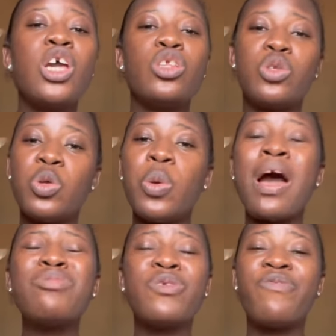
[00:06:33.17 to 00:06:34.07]
So you
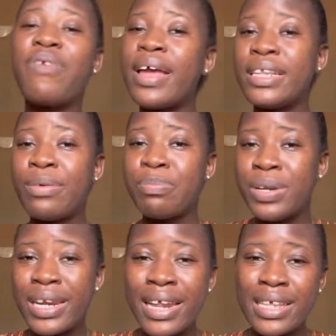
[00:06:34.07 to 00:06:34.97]
have to find a
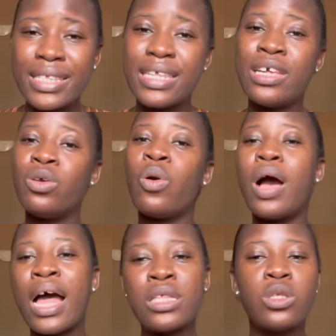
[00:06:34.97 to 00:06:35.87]
place in your
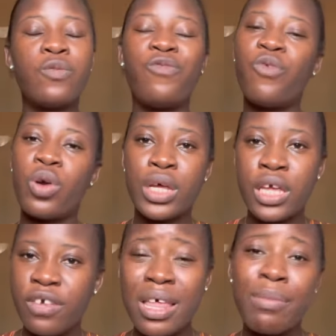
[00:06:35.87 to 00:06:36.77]
heart to
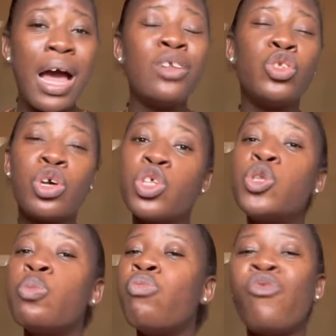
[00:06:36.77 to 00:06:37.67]
forgive them and just
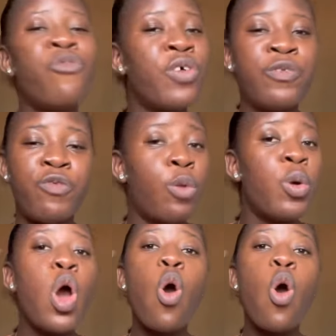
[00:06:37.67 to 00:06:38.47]
move on from